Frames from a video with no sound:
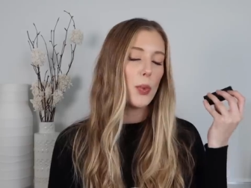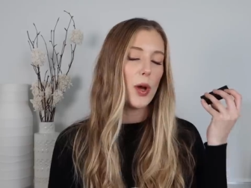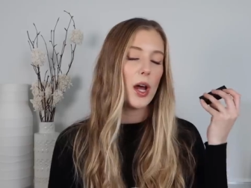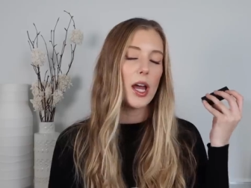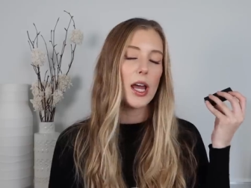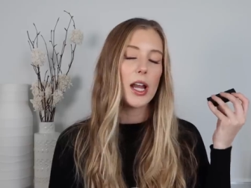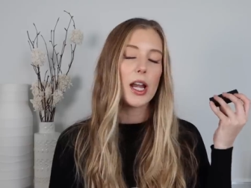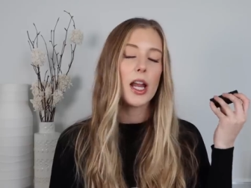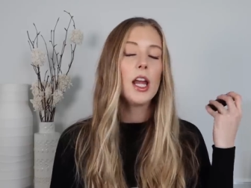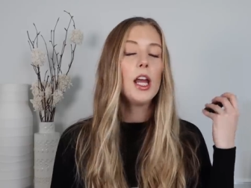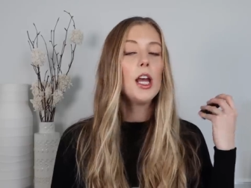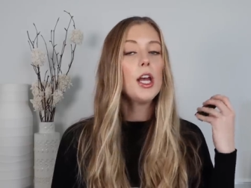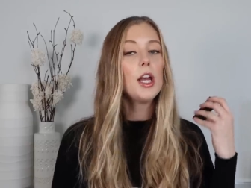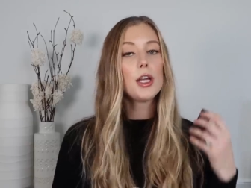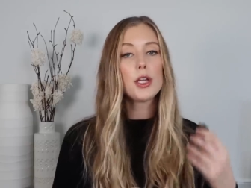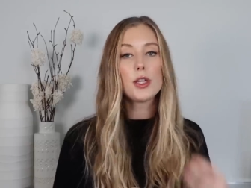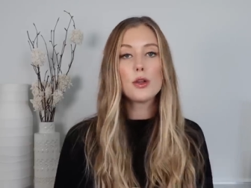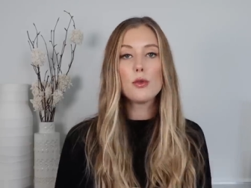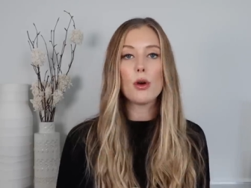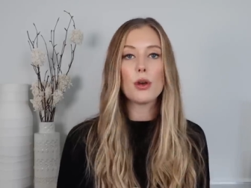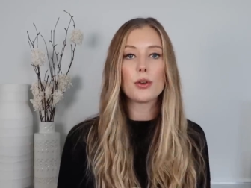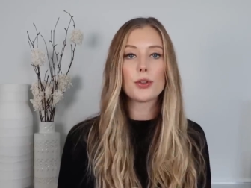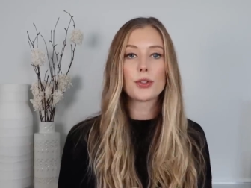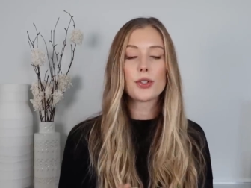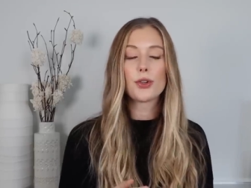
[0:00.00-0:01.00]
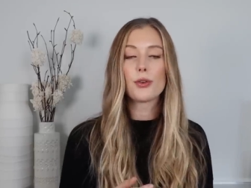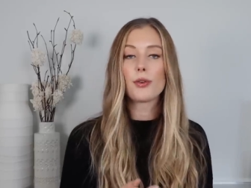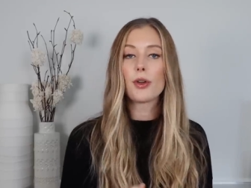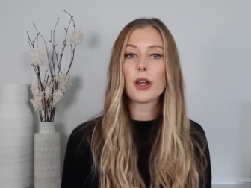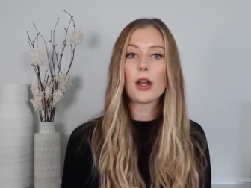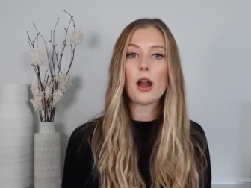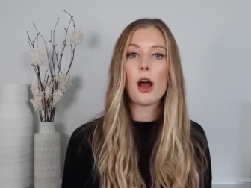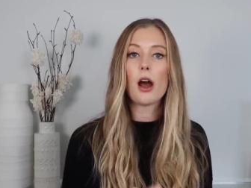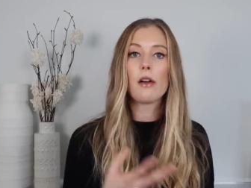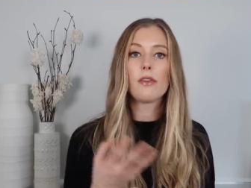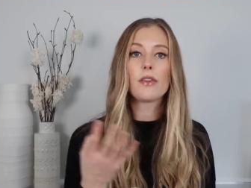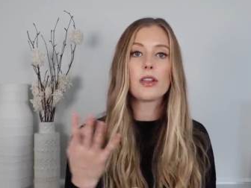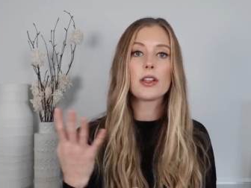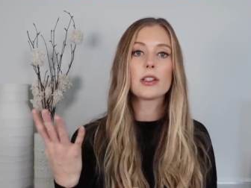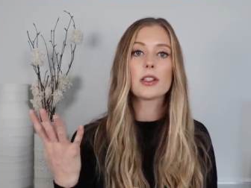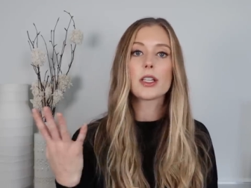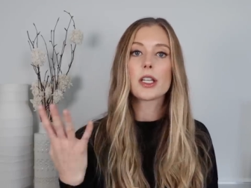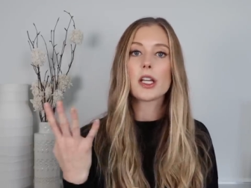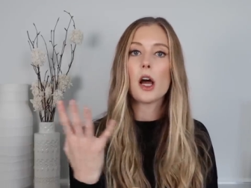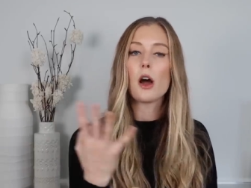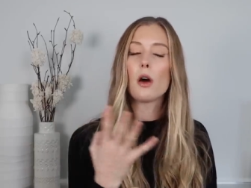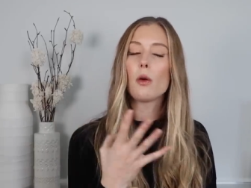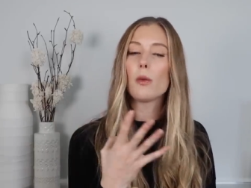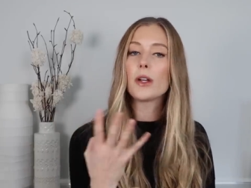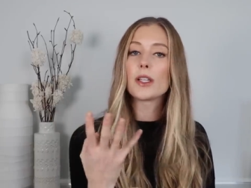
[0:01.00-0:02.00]
but you also can
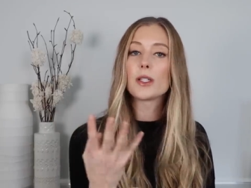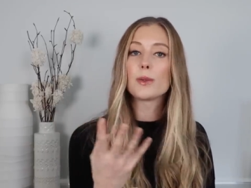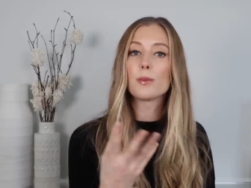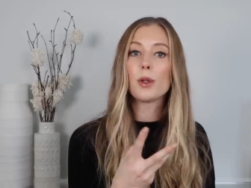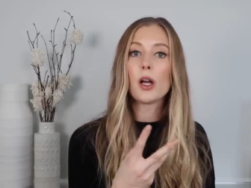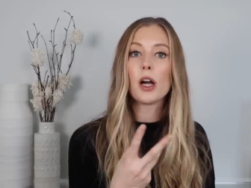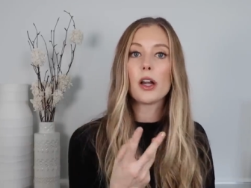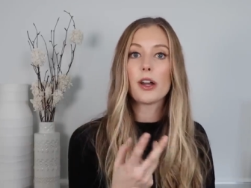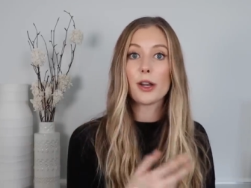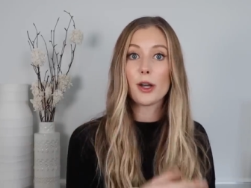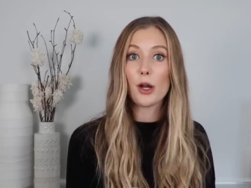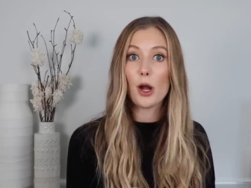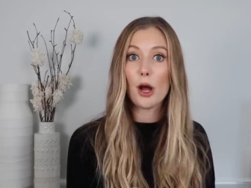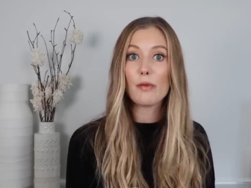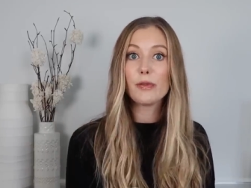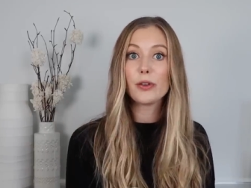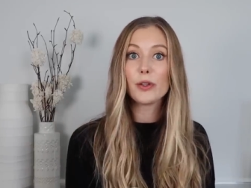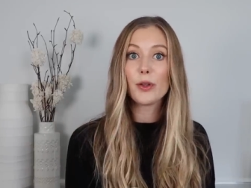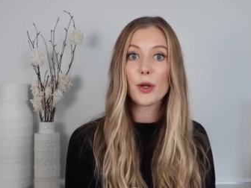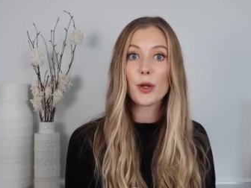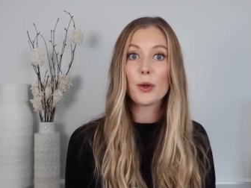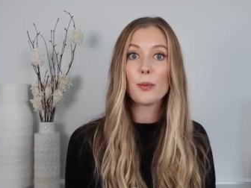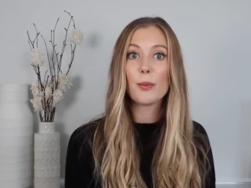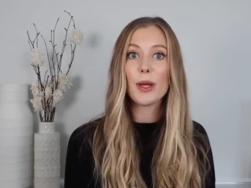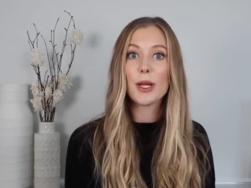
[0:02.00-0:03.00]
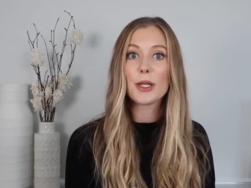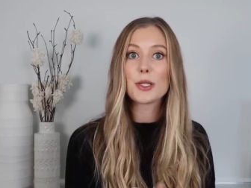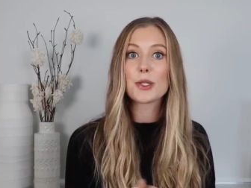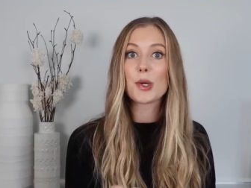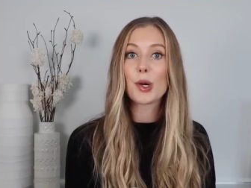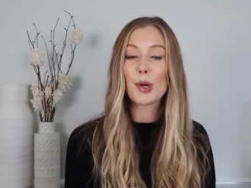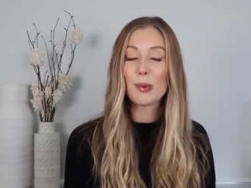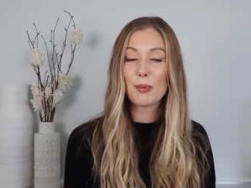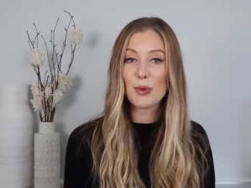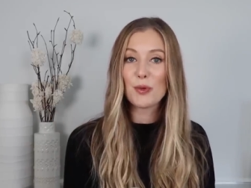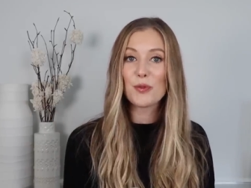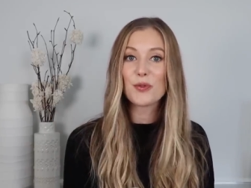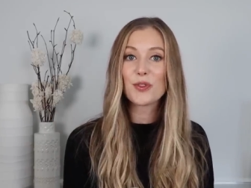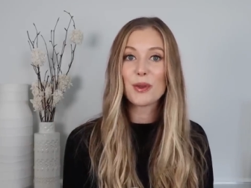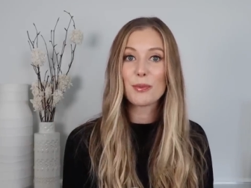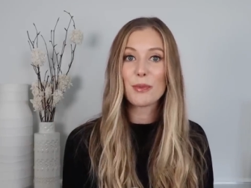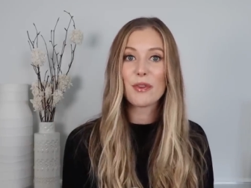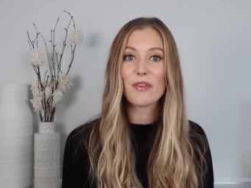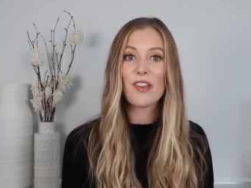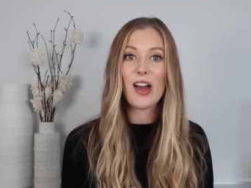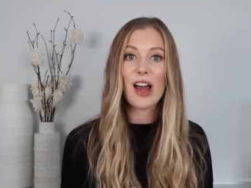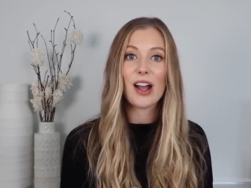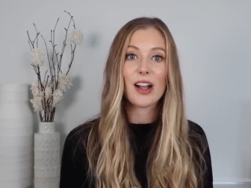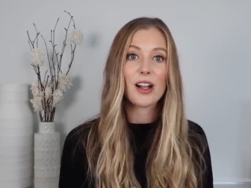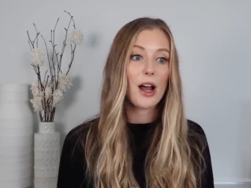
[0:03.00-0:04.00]
obviously always blot it off a little bit to remove some
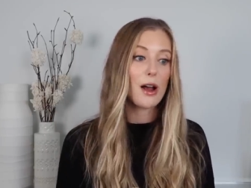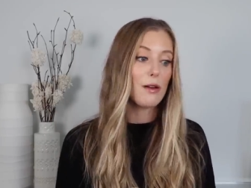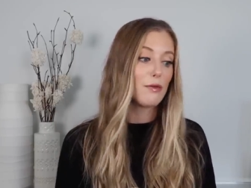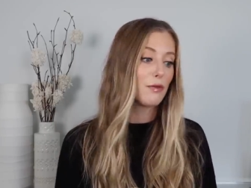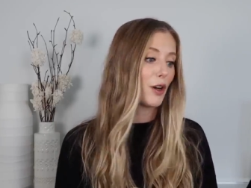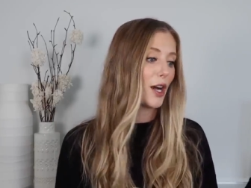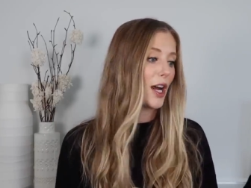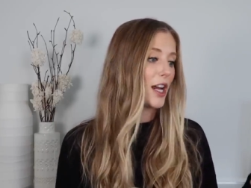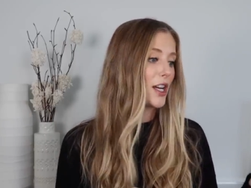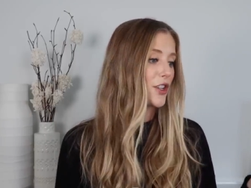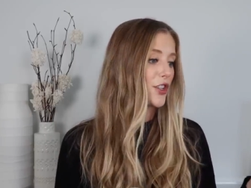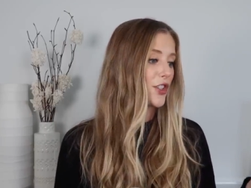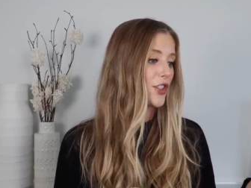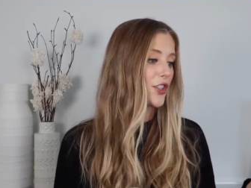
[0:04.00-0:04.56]
of that coverage.